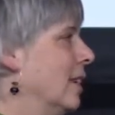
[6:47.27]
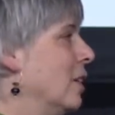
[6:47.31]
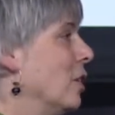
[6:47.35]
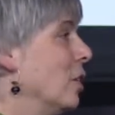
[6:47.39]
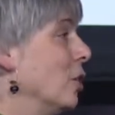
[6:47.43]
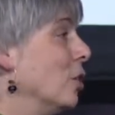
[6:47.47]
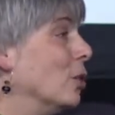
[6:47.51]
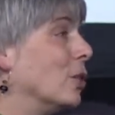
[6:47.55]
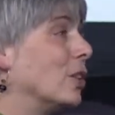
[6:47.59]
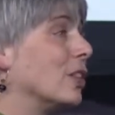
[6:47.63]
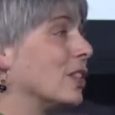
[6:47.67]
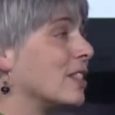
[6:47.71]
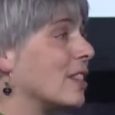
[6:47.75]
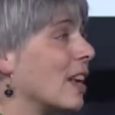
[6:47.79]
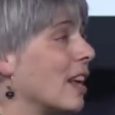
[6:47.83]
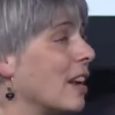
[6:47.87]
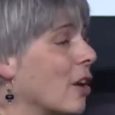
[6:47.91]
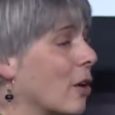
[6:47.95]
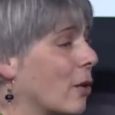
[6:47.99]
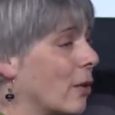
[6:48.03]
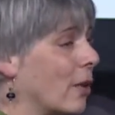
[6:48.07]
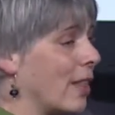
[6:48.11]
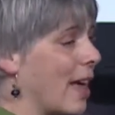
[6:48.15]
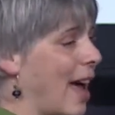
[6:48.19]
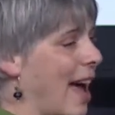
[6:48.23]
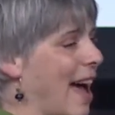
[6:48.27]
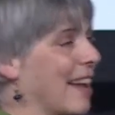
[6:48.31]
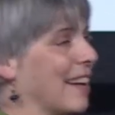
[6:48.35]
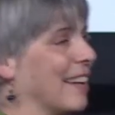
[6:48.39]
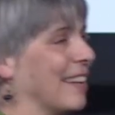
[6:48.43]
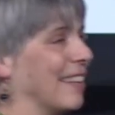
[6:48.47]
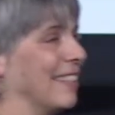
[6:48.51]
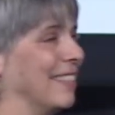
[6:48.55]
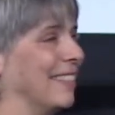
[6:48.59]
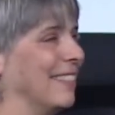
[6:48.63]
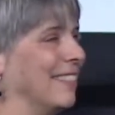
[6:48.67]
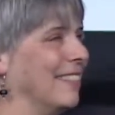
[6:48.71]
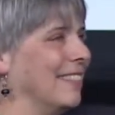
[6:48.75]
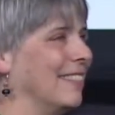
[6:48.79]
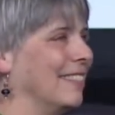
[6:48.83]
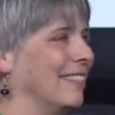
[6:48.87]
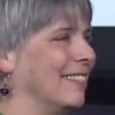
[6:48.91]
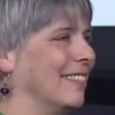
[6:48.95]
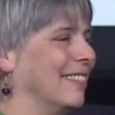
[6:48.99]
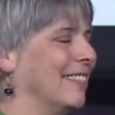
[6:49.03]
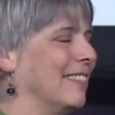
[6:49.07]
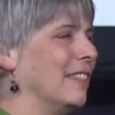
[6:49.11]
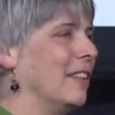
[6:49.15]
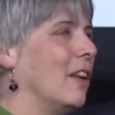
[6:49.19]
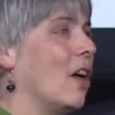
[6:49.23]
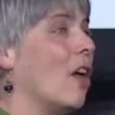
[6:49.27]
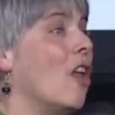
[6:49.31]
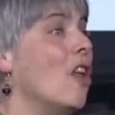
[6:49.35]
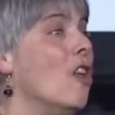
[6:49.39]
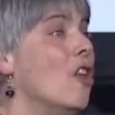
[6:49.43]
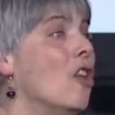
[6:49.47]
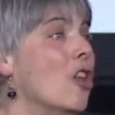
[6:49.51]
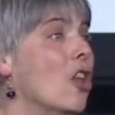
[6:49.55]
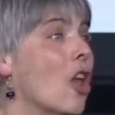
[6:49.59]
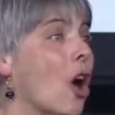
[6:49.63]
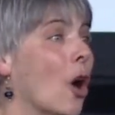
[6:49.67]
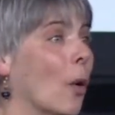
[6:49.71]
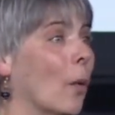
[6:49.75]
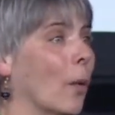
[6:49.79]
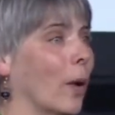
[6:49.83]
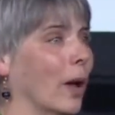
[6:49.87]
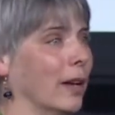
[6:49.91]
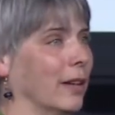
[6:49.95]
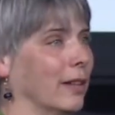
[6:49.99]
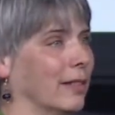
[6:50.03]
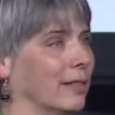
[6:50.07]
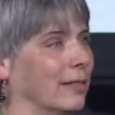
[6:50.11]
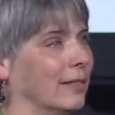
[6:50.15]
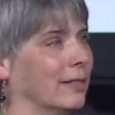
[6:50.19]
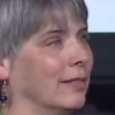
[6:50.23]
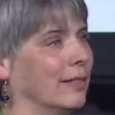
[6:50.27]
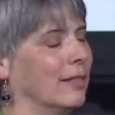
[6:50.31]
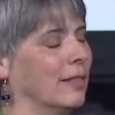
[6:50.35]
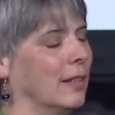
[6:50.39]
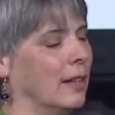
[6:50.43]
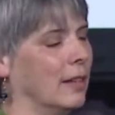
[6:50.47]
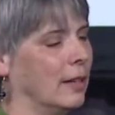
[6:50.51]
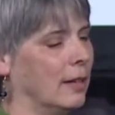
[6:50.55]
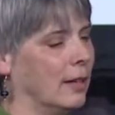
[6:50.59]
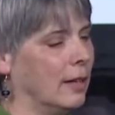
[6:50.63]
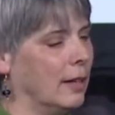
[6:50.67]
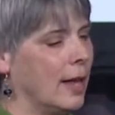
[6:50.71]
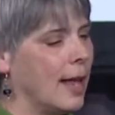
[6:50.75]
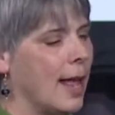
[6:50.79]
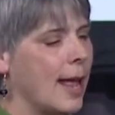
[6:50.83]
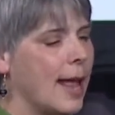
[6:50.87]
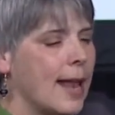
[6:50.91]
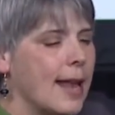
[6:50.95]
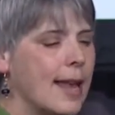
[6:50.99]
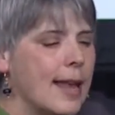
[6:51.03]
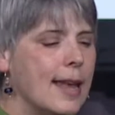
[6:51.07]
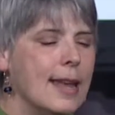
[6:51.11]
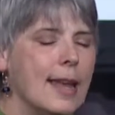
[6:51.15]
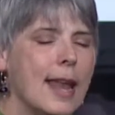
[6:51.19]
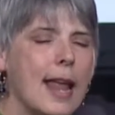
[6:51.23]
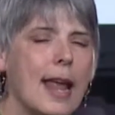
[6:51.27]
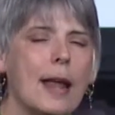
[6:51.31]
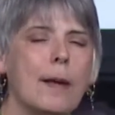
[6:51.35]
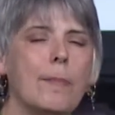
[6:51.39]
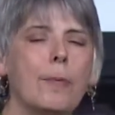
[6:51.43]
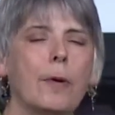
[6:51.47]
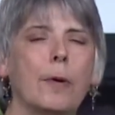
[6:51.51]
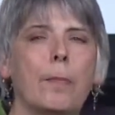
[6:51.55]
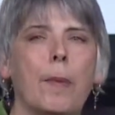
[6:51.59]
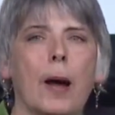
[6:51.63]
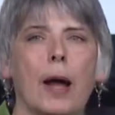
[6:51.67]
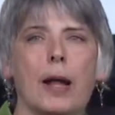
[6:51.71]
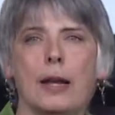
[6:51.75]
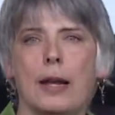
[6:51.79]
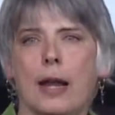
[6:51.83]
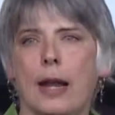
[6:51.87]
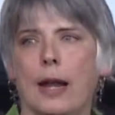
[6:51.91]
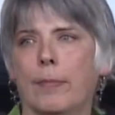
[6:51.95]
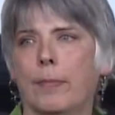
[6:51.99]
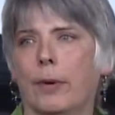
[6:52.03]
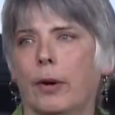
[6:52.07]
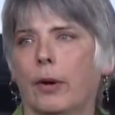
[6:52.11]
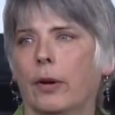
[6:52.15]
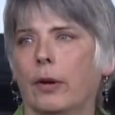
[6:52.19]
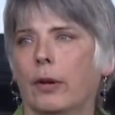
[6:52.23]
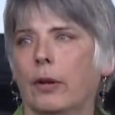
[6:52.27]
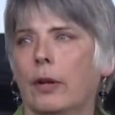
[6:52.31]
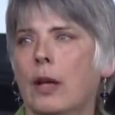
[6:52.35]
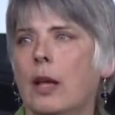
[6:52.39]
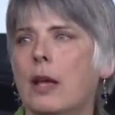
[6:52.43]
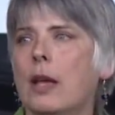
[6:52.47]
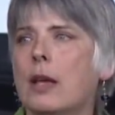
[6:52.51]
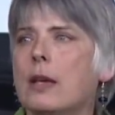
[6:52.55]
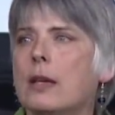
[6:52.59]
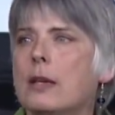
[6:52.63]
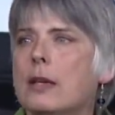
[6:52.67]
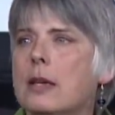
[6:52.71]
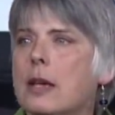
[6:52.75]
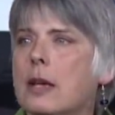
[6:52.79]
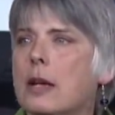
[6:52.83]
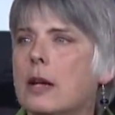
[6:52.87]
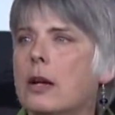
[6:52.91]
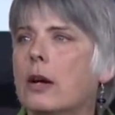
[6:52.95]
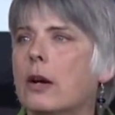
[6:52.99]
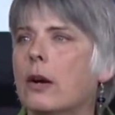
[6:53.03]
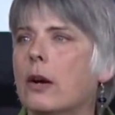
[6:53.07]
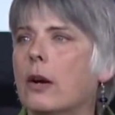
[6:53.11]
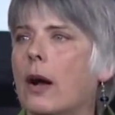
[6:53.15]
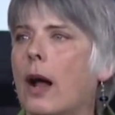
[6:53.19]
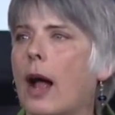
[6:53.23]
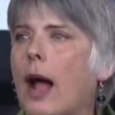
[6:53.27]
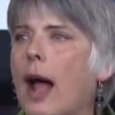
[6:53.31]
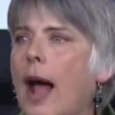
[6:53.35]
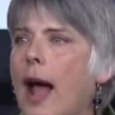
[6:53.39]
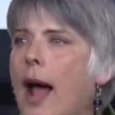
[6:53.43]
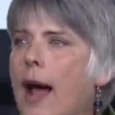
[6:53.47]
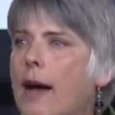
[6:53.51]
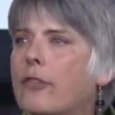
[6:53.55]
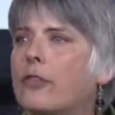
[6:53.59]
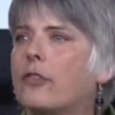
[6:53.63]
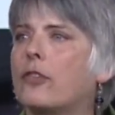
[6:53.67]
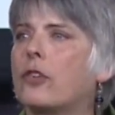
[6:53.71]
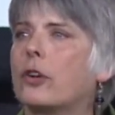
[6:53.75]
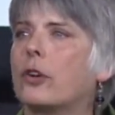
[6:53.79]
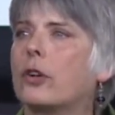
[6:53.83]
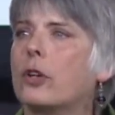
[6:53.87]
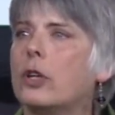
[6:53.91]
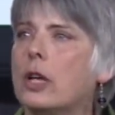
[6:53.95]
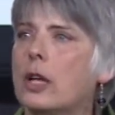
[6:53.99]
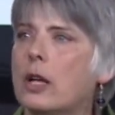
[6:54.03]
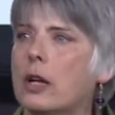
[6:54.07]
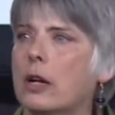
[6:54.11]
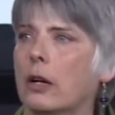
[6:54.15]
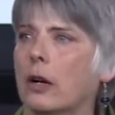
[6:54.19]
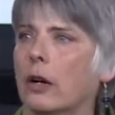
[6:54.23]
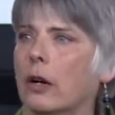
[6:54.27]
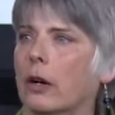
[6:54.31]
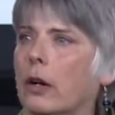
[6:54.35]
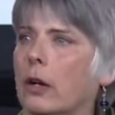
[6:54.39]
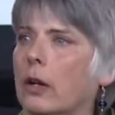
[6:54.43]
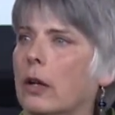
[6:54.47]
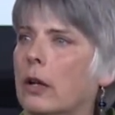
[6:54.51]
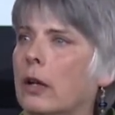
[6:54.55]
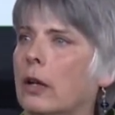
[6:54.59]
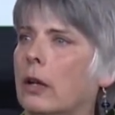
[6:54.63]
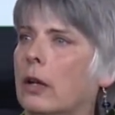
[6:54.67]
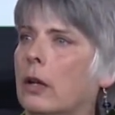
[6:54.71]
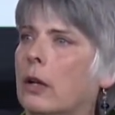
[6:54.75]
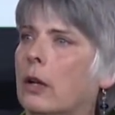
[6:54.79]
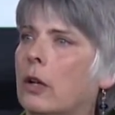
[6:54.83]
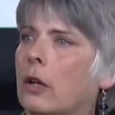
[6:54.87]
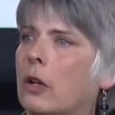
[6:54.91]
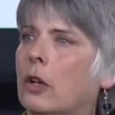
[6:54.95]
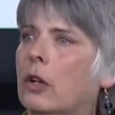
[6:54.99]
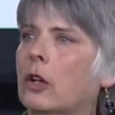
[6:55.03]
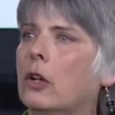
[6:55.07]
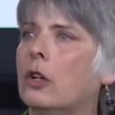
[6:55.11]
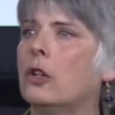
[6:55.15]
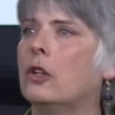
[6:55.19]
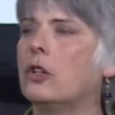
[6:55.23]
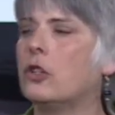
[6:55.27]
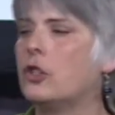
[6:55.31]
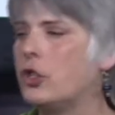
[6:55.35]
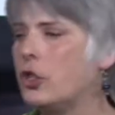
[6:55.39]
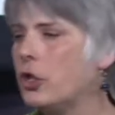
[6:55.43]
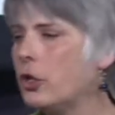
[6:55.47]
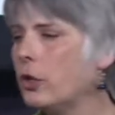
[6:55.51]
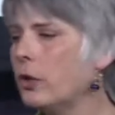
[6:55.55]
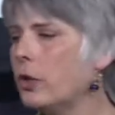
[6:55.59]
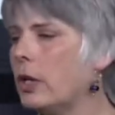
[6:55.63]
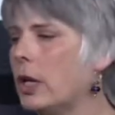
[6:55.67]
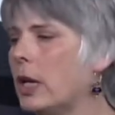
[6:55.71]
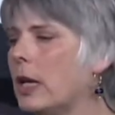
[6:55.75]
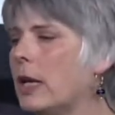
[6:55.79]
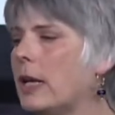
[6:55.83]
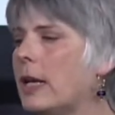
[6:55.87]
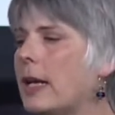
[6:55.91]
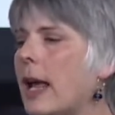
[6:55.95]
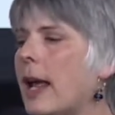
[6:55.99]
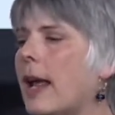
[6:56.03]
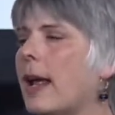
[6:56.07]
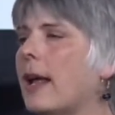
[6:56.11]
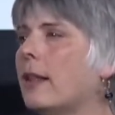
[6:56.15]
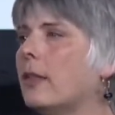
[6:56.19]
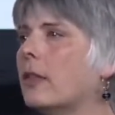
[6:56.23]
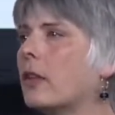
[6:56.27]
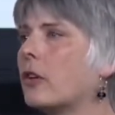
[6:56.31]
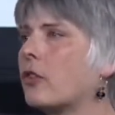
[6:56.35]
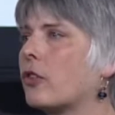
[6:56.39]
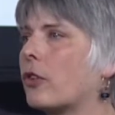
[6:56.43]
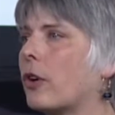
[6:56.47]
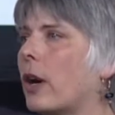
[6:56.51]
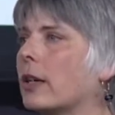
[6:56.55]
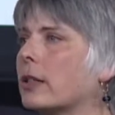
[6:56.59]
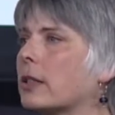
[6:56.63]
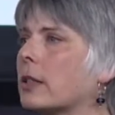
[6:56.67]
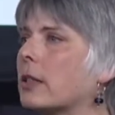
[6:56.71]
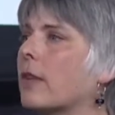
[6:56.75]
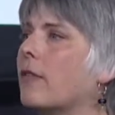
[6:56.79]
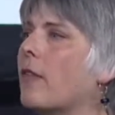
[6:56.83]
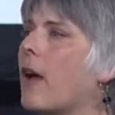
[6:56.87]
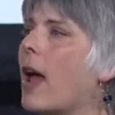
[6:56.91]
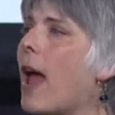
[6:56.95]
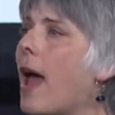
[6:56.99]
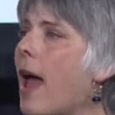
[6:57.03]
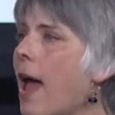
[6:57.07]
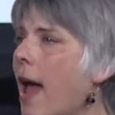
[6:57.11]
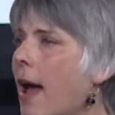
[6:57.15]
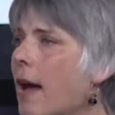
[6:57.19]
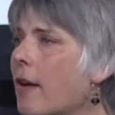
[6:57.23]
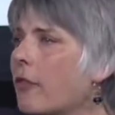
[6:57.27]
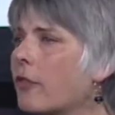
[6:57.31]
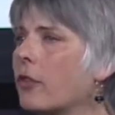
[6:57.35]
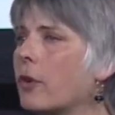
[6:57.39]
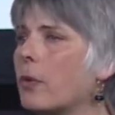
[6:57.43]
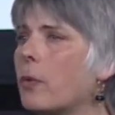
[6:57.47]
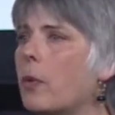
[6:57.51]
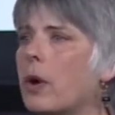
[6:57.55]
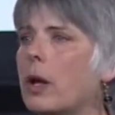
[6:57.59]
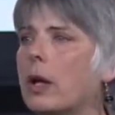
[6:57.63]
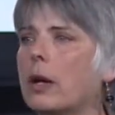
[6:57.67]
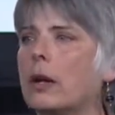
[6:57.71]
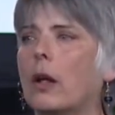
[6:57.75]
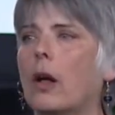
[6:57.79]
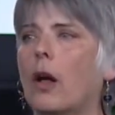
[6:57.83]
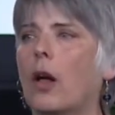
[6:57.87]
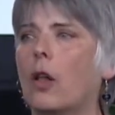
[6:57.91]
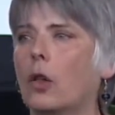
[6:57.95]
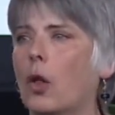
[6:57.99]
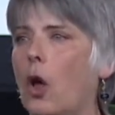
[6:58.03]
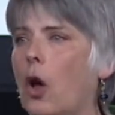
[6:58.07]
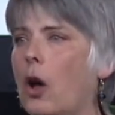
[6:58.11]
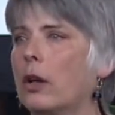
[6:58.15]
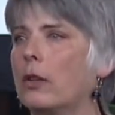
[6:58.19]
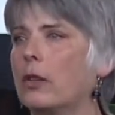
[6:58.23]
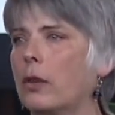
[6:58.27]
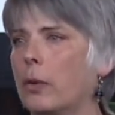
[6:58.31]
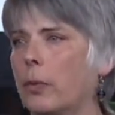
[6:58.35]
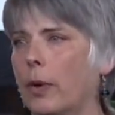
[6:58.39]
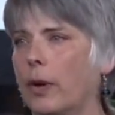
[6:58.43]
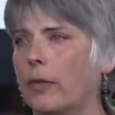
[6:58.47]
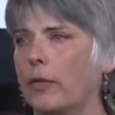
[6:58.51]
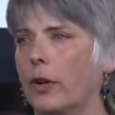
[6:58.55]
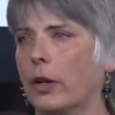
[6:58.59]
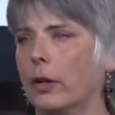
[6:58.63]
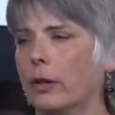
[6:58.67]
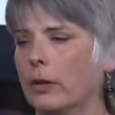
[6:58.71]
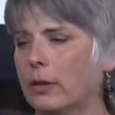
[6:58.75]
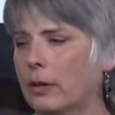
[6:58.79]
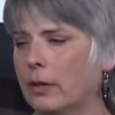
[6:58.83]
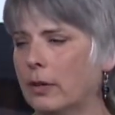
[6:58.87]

Who could say no to that? No one. Neighbor by neighbor, year after year, Judy gained the trust of everyone along the river.